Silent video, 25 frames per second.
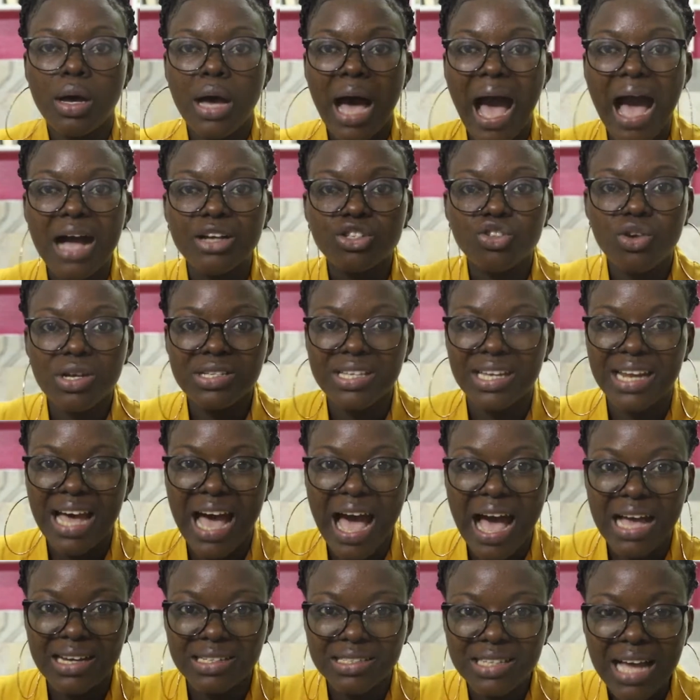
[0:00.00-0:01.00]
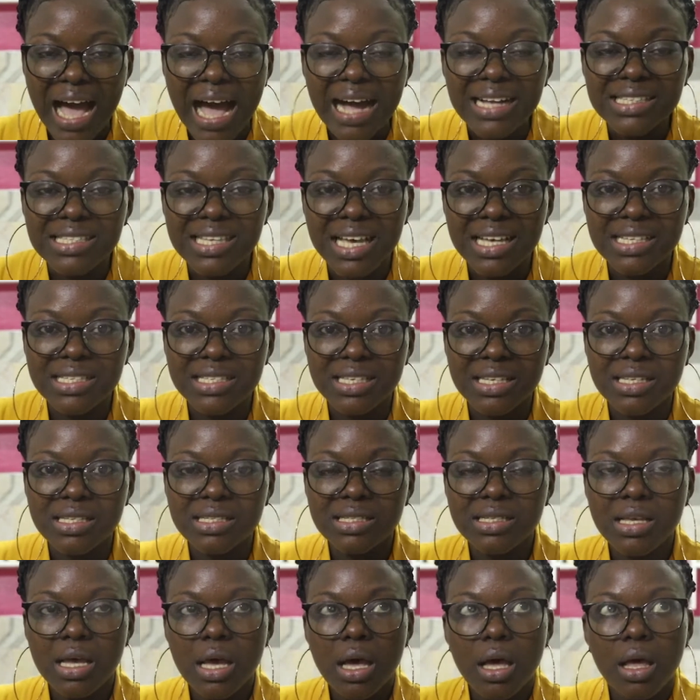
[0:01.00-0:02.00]
actresses and
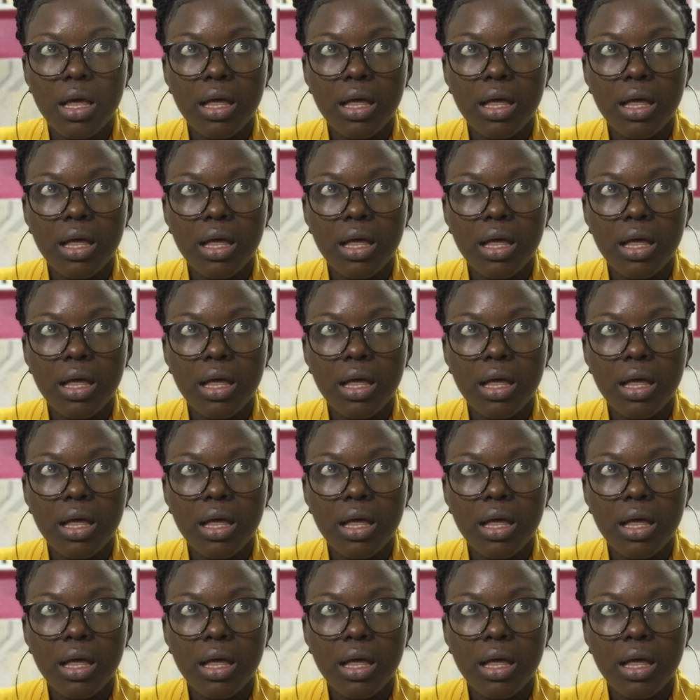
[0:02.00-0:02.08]
actresses,